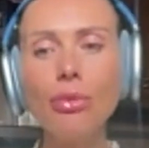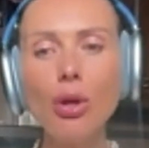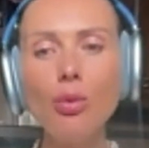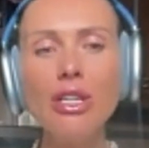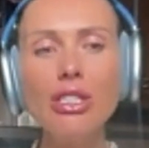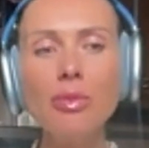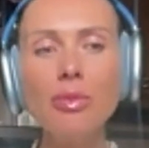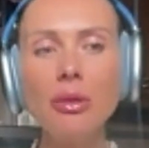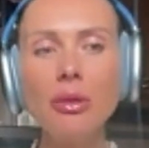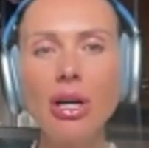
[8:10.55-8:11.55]
we are
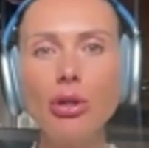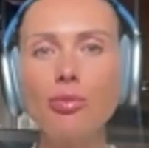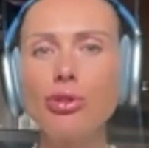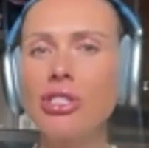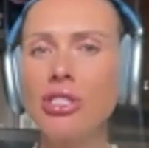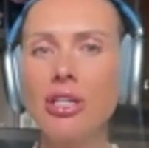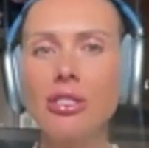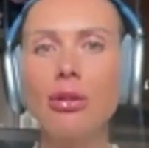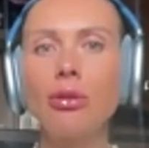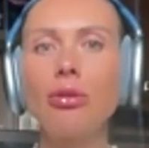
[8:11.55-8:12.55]
speaking about precise
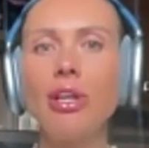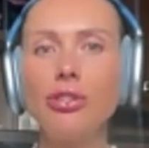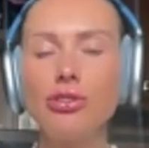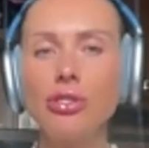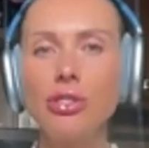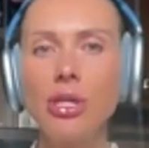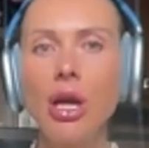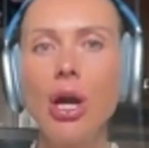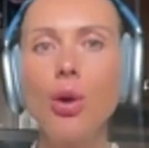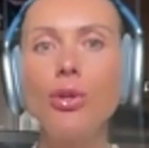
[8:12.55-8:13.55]
calculations
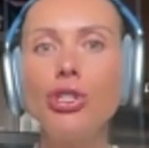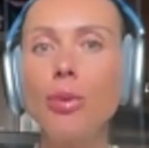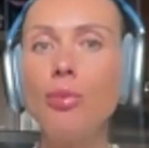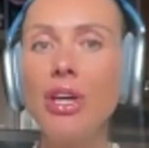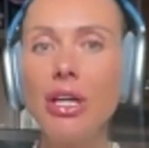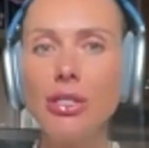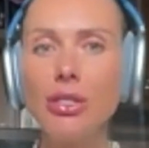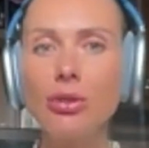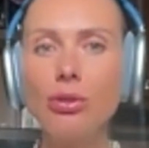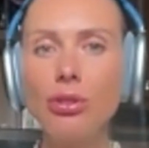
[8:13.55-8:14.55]
which are based
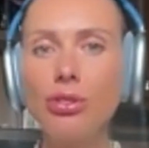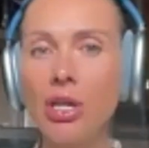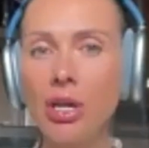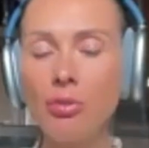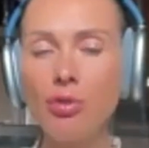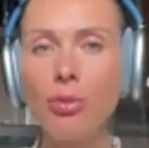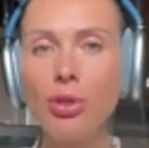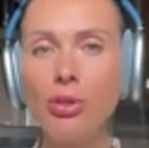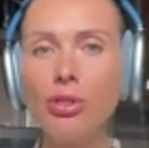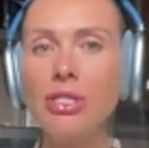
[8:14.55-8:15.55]
on your time of
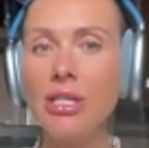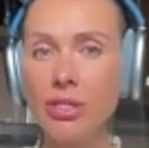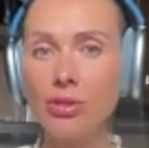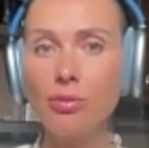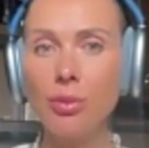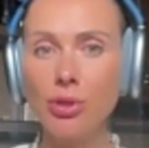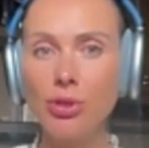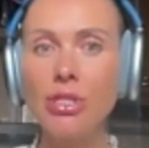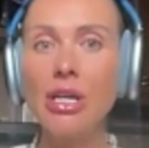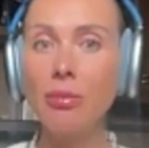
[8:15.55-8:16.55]
birth, date of
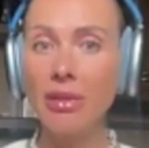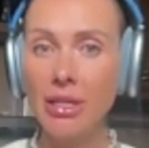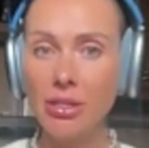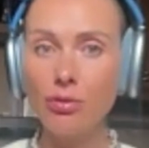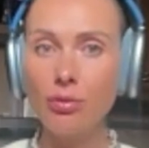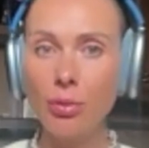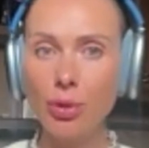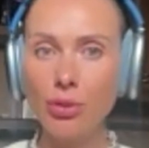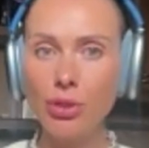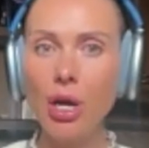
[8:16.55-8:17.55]
birth, and place of
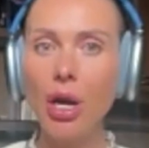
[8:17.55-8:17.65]
birth.